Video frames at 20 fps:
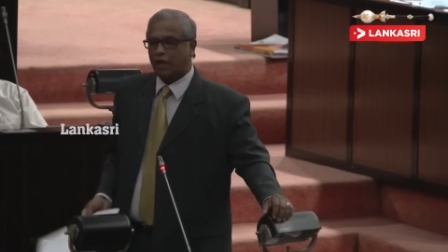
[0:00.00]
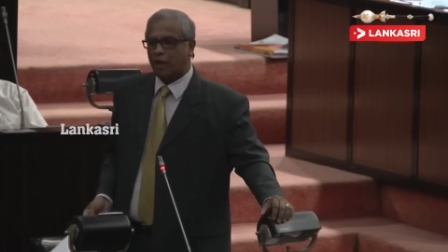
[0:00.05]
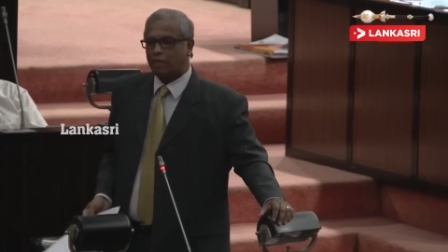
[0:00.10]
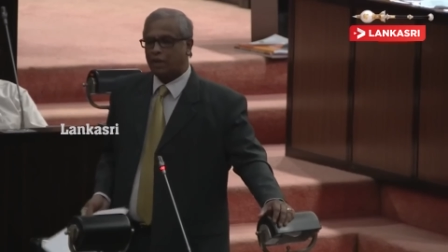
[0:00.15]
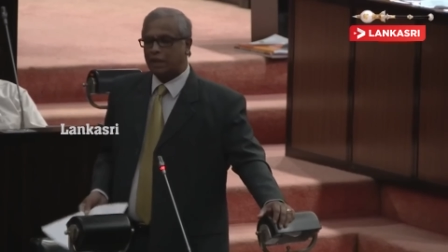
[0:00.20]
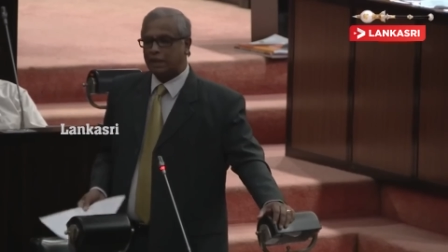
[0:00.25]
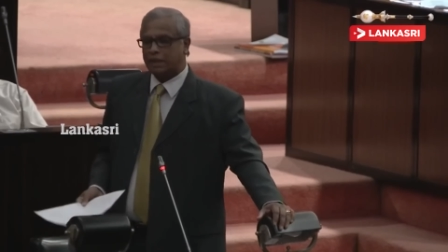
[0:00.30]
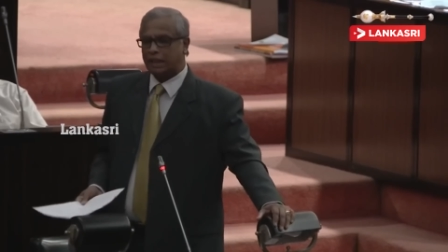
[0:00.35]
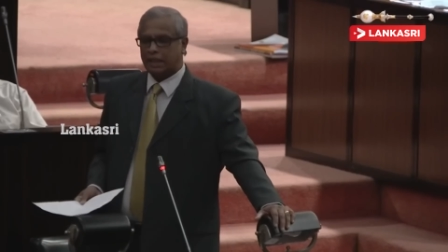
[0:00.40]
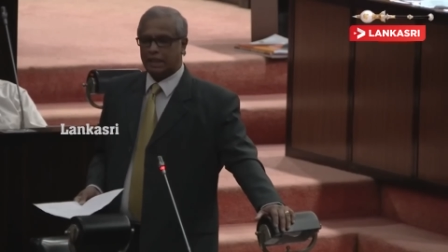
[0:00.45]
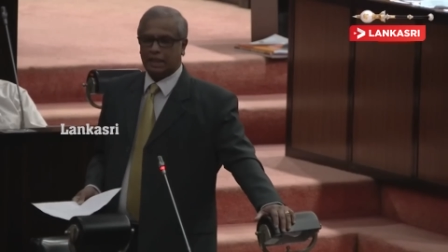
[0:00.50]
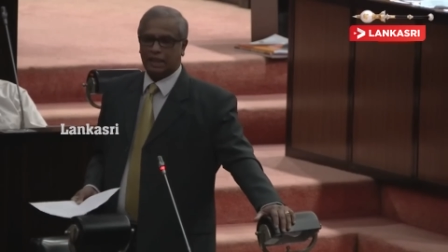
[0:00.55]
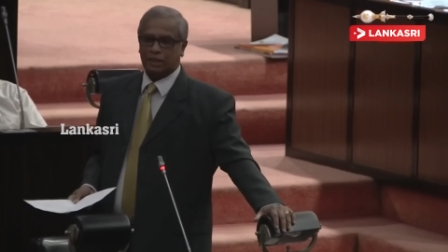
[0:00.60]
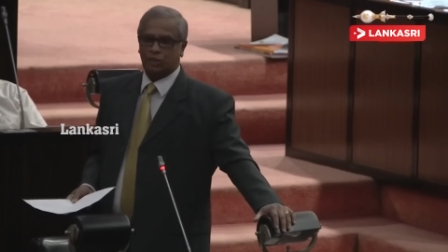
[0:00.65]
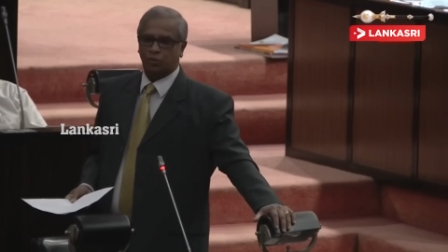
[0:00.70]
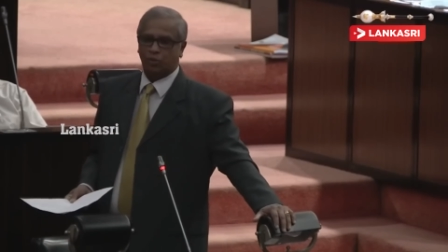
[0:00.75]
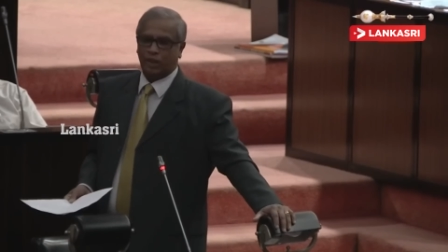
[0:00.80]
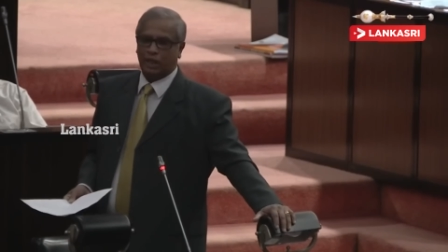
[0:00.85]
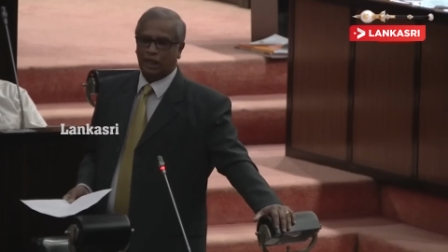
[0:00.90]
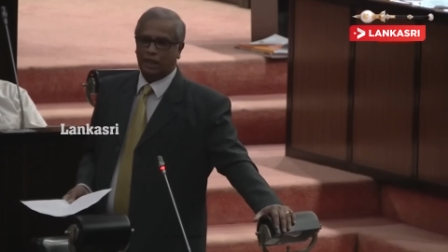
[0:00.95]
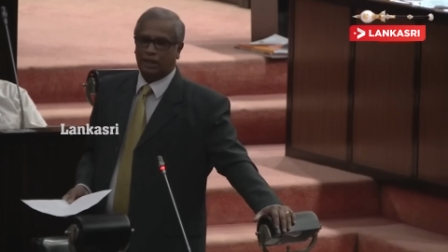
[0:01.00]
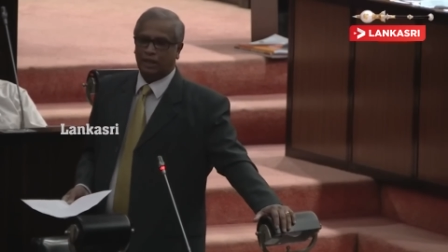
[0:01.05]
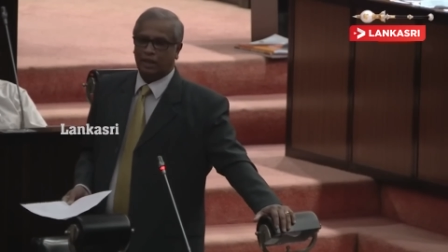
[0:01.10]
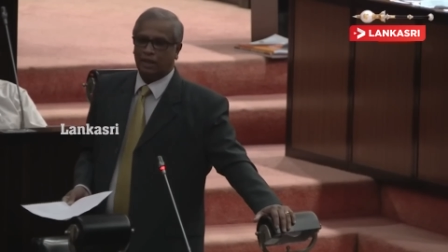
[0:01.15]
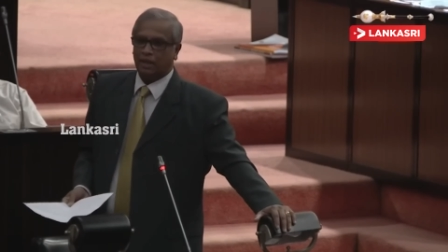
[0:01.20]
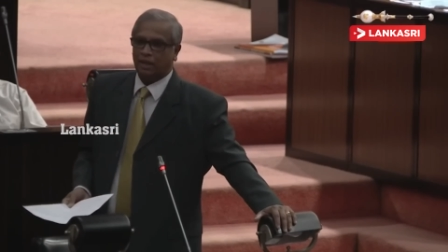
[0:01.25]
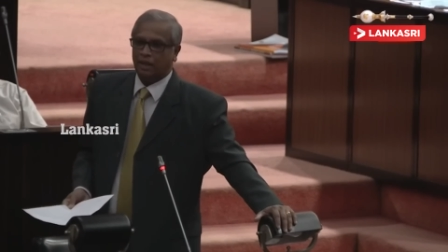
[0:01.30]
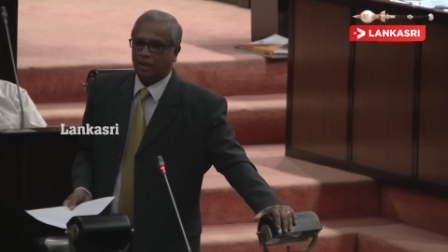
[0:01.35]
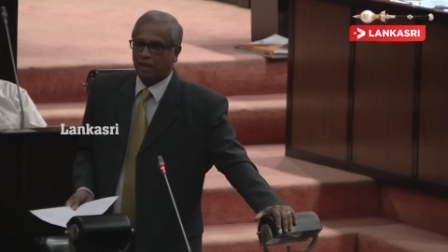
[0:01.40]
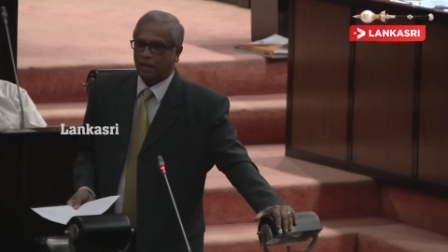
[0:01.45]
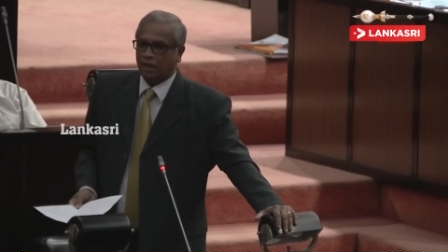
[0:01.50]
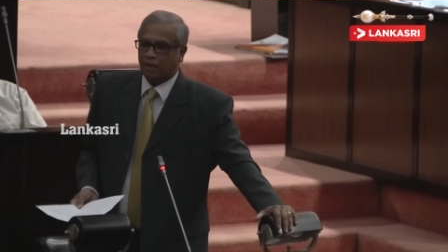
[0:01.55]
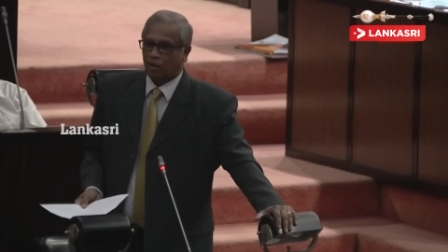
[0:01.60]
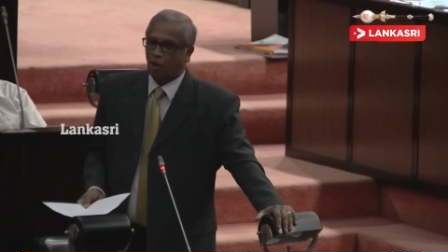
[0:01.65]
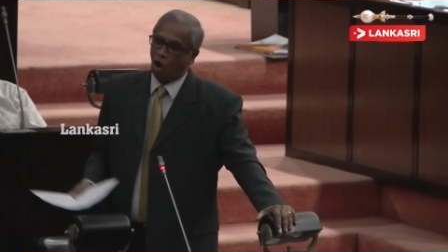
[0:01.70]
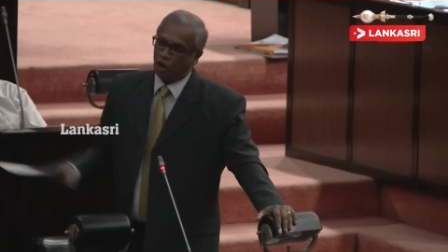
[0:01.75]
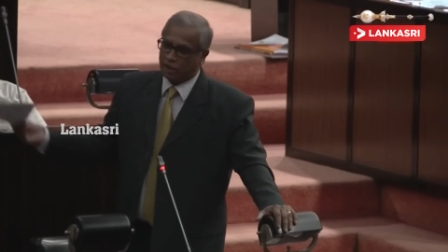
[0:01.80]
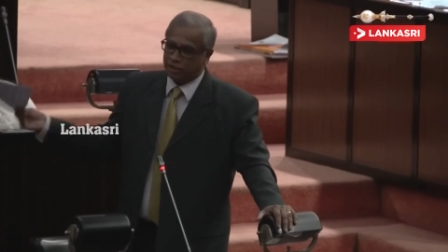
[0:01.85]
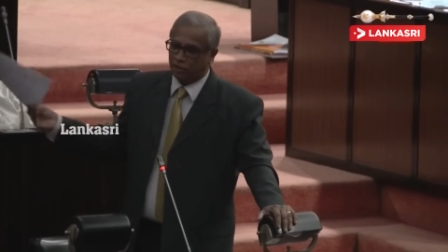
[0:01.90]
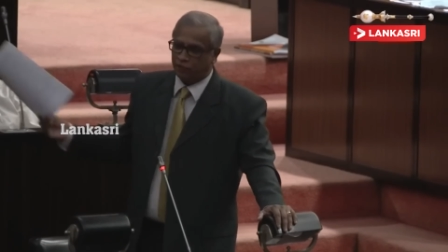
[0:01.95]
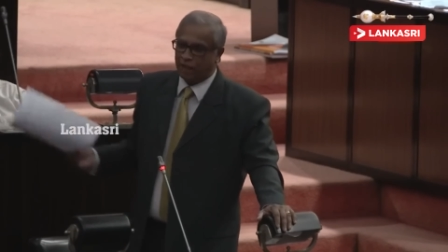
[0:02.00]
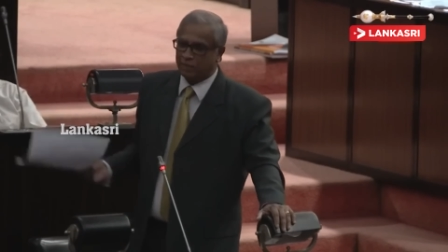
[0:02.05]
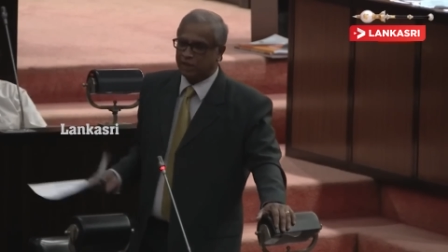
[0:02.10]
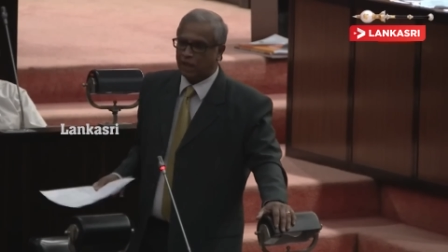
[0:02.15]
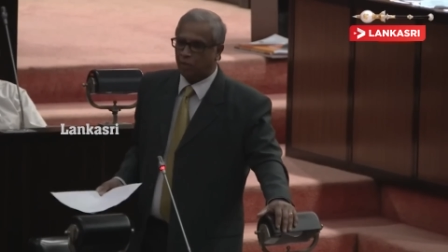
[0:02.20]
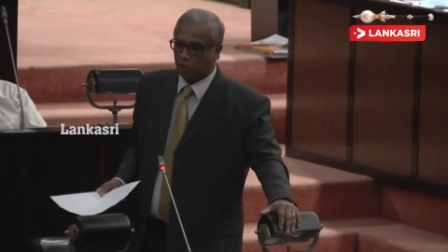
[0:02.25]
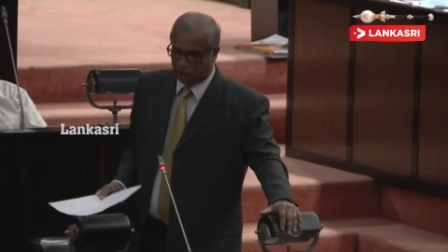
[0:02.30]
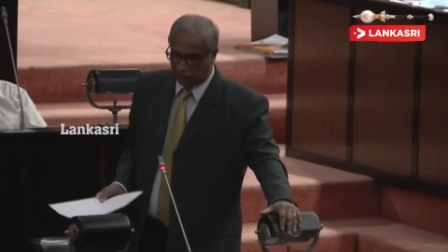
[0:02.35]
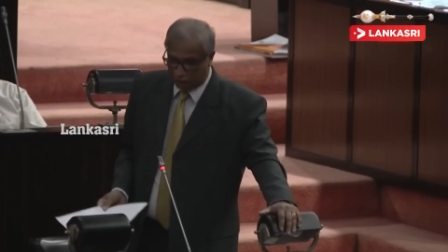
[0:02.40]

Tamil journalists who were killed. Long list of names, about